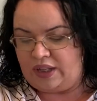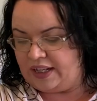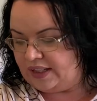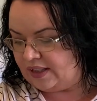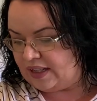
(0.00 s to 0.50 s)

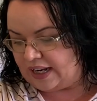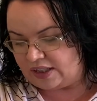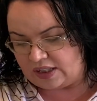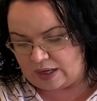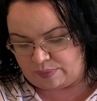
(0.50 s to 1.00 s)
these
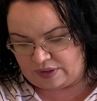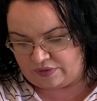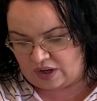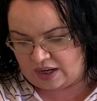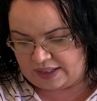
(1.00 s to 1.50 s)
next couple
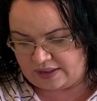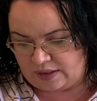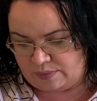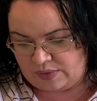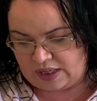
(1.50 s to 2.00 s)
of
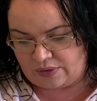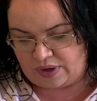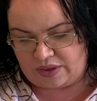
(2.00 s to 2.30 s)
items are